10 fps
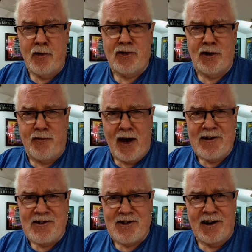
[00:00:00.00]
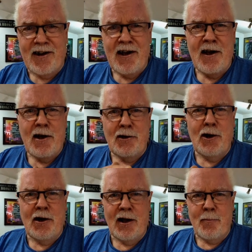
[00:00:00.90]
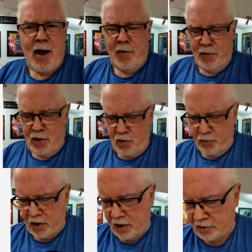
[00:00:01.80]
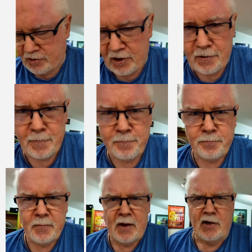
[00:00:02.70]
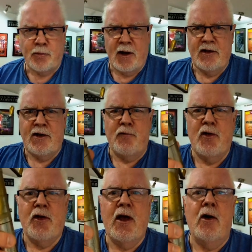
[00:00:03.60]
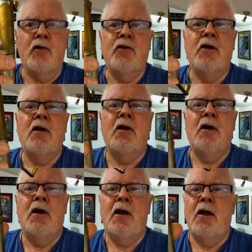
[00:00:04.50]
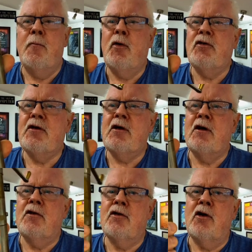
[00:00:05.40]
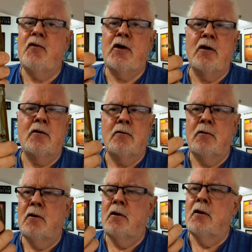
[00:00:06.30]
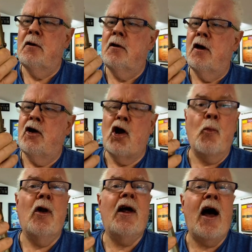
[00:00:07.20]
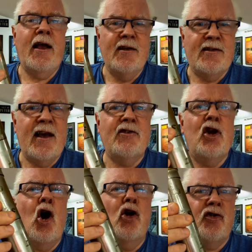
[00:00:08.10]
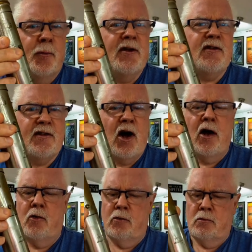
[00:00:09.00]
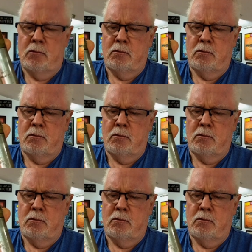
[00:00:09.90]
rich adventure, learning about the coffee culture as well as everything else here in Bosnia and Herzegovina. And well, I can say it's an Ottoman style